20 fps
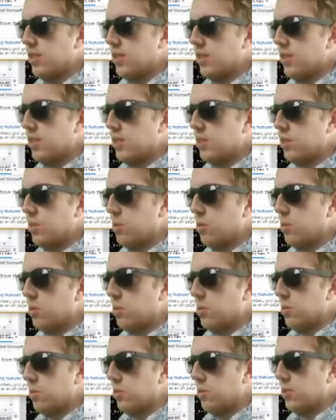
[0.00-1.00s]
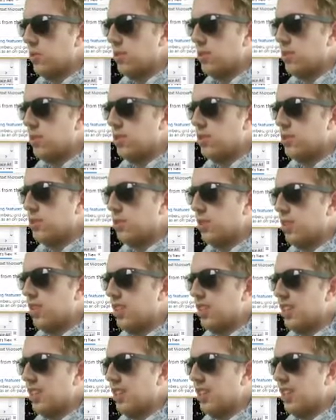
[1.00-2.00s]
So this is
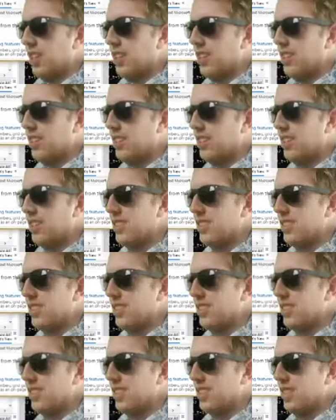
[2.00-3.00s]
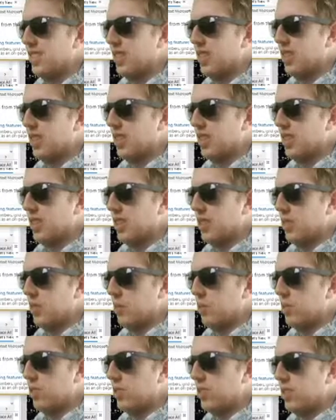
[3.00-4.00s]
tricky. Let
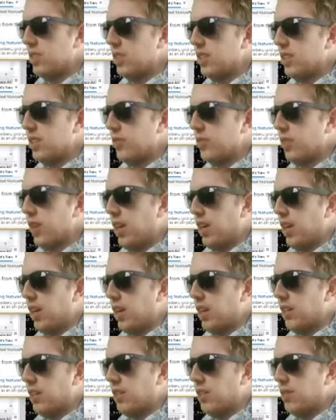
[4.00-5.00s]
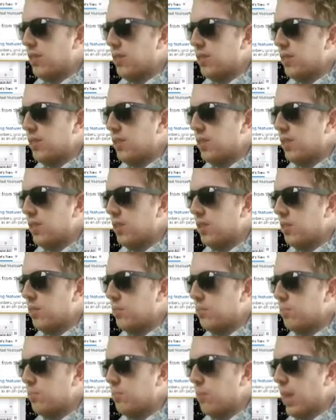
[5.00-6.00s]
me see if I can
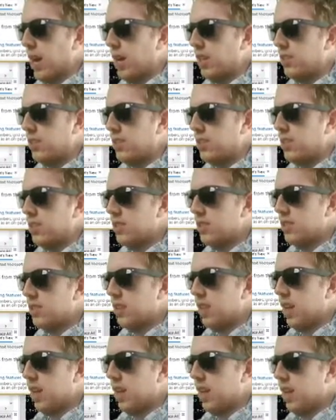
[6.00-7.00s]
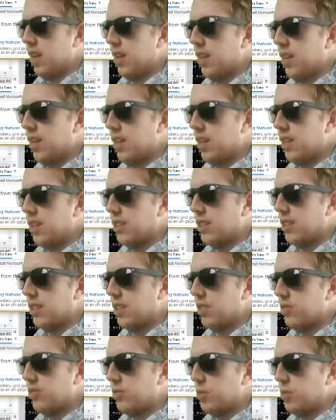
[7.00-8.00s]
match this die and
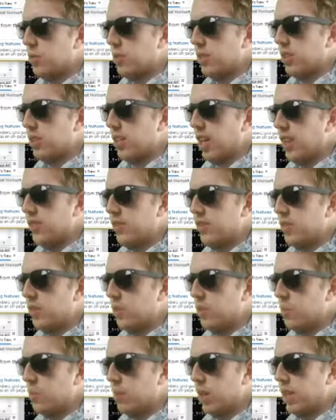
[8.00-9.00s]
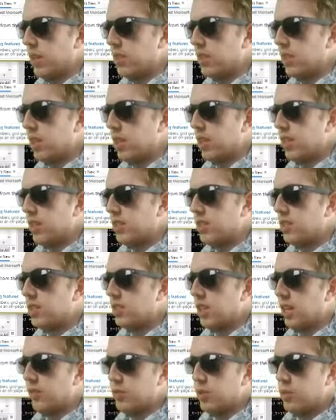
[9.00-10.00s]
avoid having to do the bank shot, since
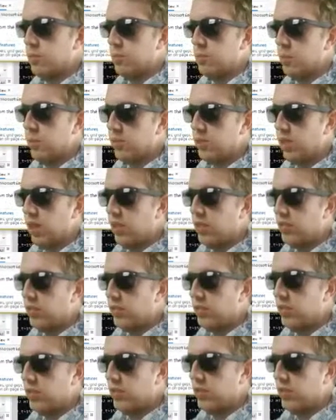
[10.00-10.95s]
I have 2 moves left.